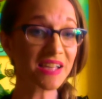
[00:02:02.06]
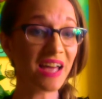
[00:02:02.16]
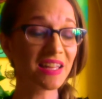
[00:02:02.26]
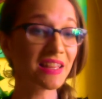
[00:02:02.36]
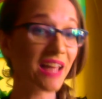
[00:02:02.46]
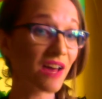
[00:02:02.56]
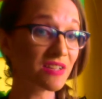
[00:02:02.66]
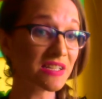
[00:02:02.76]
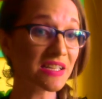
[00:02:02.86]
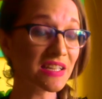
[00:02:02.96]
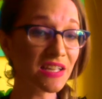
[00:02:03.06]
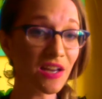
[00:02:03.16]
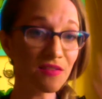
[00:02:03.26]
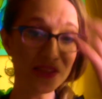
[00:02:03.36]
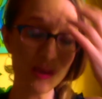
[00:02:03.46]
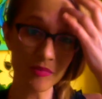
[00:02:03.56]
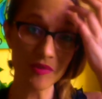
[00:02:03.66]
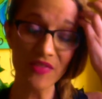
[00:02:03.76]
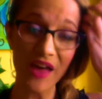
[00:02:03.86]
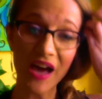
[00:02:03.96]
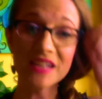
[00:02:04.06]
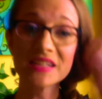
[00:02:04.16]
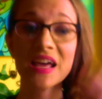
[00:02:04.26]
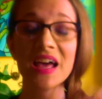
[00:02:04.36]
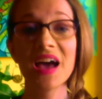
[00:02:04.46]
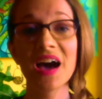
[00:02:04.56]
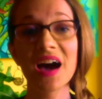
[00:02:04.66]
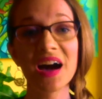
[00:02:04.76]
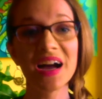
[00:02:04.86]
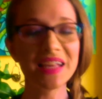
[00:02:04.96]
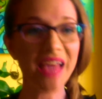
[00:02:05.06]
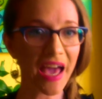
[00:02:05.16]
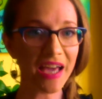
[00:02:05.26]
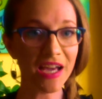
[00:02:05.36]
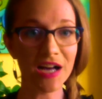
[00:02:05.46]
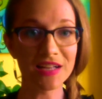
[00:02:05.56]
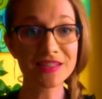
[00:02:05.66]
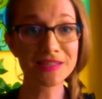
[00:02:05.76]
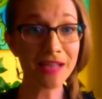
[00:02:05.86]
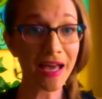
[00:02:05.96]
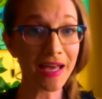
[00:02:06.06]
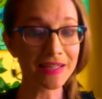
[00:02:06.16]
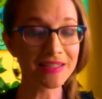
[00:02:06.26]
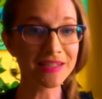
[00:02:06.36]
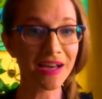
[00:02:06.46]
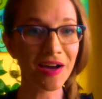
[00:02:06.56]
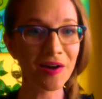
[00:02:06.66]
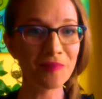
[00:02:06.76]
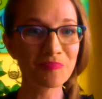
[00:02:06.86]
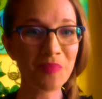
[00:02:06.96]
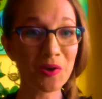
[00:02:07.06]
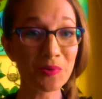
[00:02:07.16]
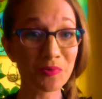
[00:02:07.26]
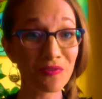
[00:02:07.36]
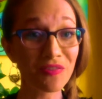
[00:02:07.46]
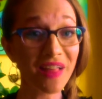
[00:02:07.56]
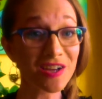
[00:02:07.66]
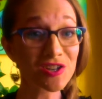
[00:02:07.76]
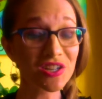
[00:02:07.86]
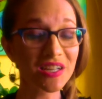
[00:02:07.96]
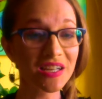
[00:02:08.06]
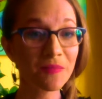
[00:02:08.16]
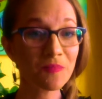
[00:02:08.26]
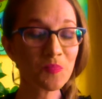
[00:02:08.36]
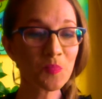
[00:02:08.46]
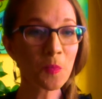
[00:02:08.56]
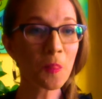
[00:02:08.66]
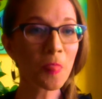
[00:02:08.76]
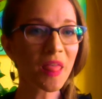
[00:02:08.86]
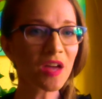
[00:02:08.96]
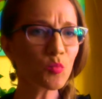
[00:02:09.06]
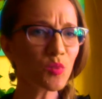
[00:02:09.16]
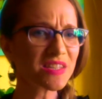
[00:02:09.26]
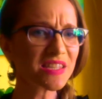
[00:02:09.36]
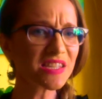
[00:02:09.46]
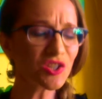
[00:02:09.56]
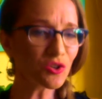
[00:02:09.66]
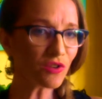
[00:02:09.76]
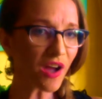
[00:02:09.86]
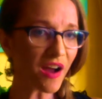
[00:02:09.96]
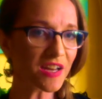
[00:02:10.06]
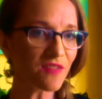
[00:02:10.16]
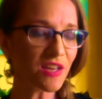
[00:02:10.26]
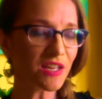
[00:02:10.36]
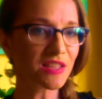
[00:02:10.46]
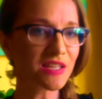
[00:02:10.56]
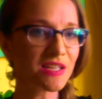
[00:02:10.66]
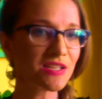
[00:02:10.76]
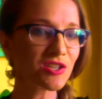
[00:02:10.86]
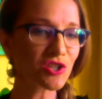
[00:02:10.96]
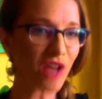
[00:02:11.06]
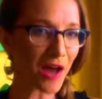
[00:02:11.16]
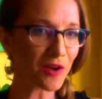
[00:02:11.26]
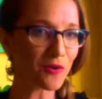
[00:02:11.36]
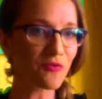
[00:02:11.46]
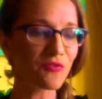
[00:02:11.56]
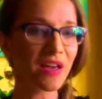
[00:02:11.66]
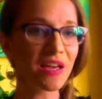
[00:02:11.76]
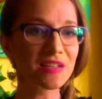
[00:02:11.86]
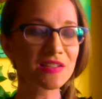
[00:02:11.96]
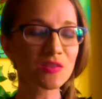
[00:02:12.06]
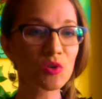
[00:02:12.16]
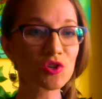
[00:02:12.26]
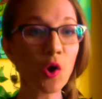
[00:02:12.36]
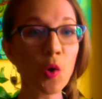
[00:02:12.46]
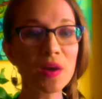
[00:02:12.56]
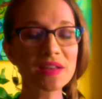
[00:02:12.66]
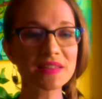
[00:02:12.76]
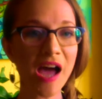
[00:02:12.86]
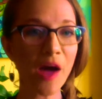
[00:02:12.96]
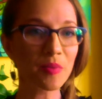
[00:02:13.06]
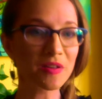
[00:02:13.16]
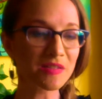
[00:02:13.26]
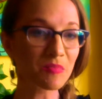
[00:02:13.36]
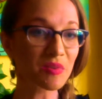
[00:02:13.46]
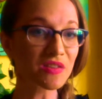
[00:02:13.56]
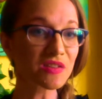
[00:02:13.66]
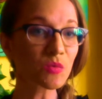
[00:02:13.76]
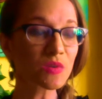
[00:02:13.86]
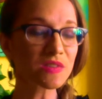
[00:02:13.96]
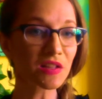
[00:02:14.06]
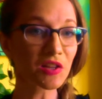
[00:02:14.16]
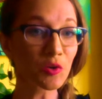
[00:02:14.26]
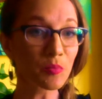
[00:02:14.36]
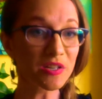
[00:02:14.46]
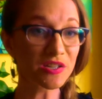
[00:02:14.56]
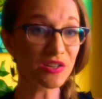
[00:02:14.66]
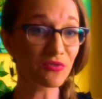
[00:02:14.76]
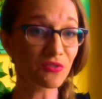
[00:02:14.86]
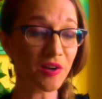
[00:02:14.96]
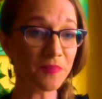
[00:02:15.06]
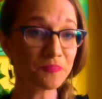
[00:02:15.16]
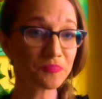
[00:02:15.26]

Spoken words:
and levity of some of that chaos and inner reflection, it's still kind of in this shadow phase, which always happens, but this one's a little bit different.